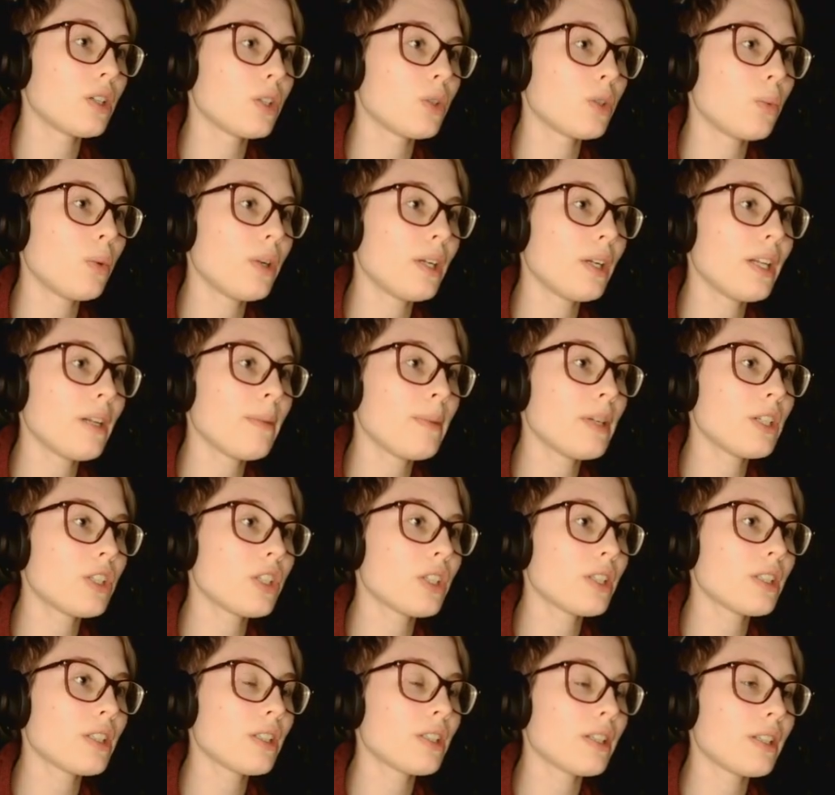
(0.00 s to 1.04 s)
is 1 enemy
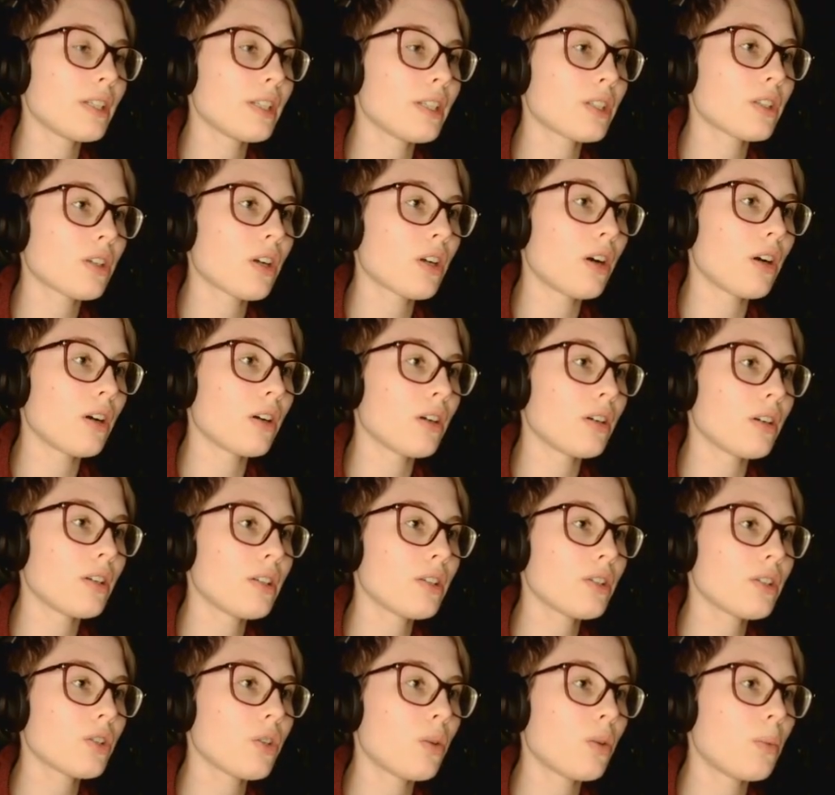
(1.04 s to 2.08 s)
adjacent to this
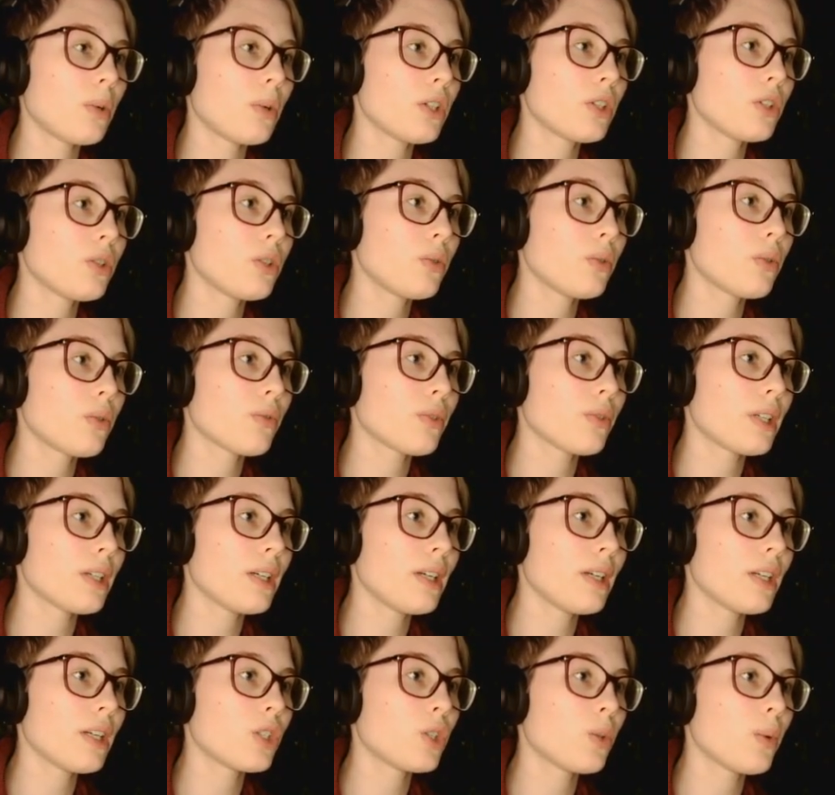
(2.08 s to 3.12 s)
card. So 1, 2,
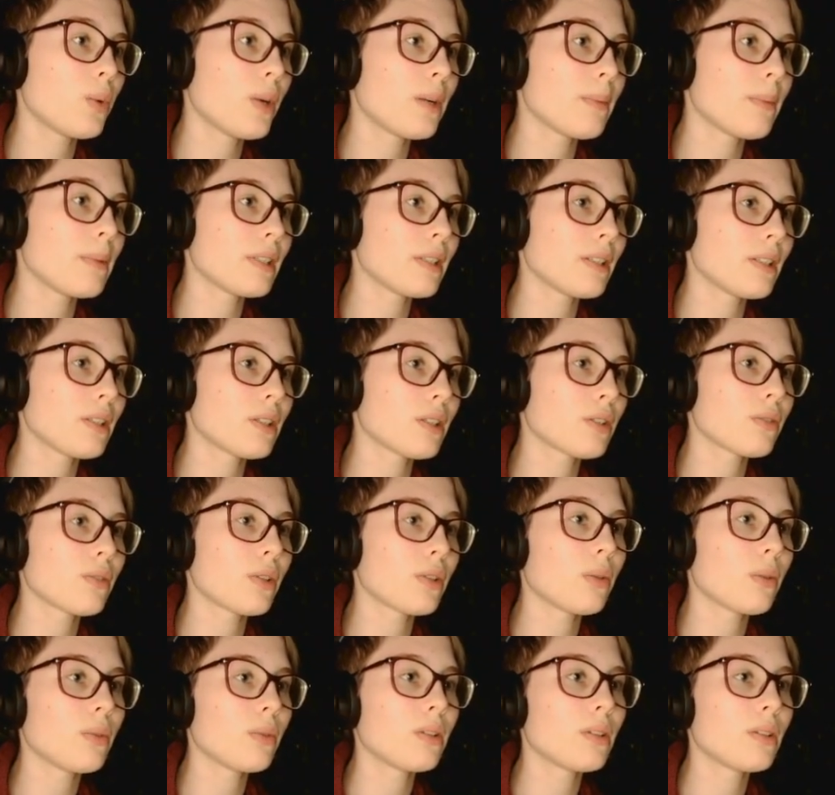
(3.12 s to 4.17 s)
3, and 2 enemies in this
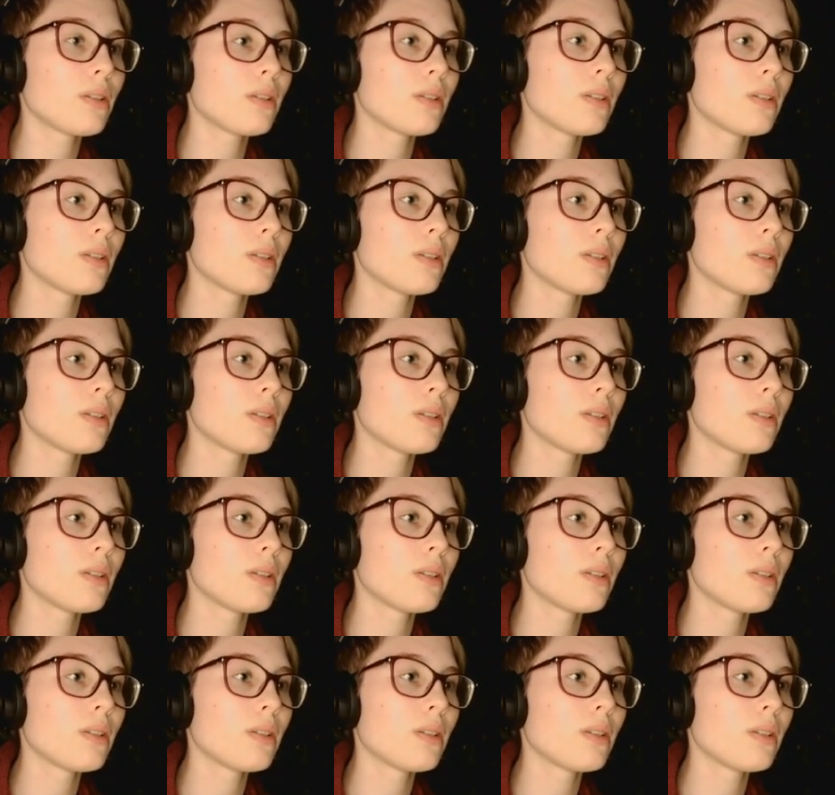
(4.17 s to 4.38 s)
row.